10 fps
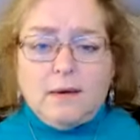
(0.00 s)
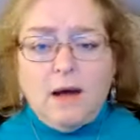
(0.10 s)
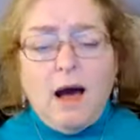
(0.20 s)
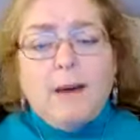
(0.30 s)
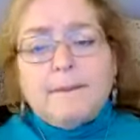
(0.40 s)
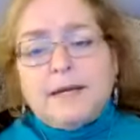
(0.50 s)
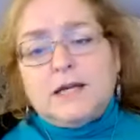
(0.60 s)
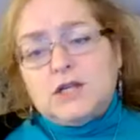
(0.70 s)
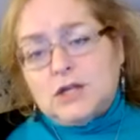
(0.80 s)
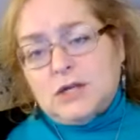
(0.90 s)

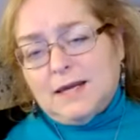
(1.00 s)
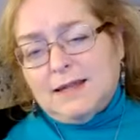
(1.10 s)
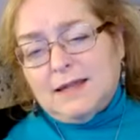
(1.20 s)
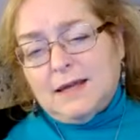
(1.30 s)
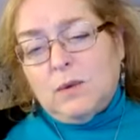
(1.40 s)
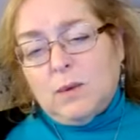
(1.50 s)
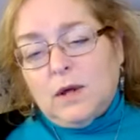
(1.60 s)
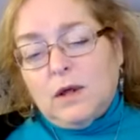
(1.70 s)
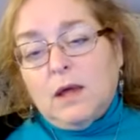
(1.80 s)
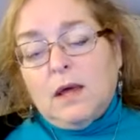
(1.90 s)
combination, I think,
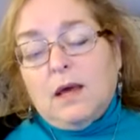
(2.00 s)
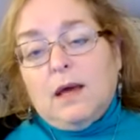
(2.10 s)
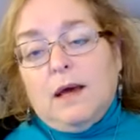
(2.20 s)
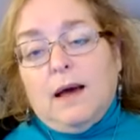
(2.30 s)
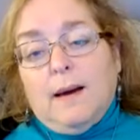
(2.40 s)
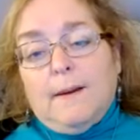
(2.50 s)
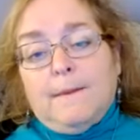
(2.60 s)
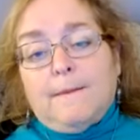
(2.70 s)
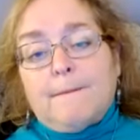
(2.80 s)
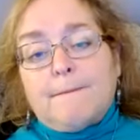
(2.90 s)
will
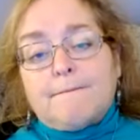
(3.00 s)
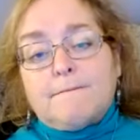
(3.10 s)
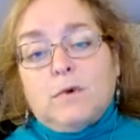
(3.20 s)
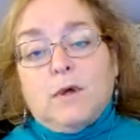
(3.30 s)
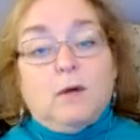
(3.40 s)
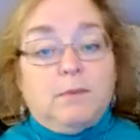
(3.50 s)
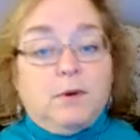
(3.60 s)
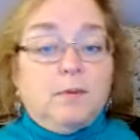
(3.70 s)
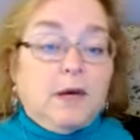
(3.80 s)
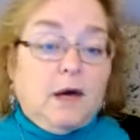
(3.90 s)
help
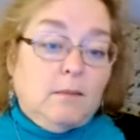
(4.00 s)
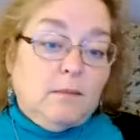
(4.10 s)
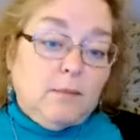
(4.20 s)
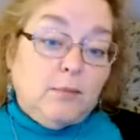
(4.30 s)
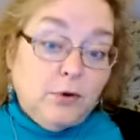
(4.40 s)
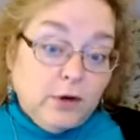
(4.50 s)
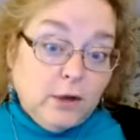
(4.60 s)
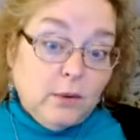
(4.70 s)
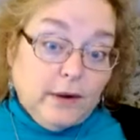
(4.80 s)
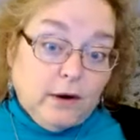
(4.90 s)
you become pretty
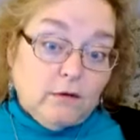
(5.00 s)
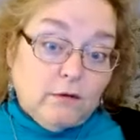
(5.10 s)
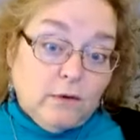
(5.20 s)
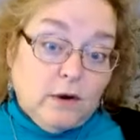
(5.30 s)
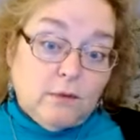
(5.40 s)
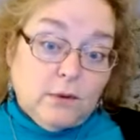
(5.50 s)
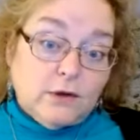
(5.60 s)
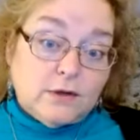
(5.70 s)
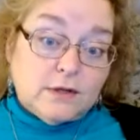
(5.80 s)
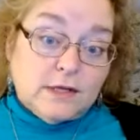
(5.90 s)
aware of where
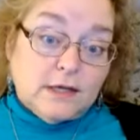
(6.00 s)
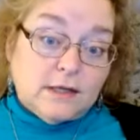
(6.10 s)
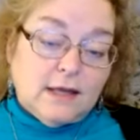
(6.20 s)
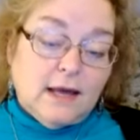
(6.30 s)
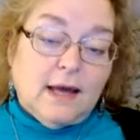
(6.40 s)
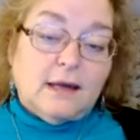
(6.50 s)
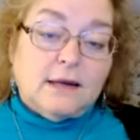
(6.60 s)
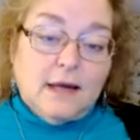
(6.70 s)
you stand in that.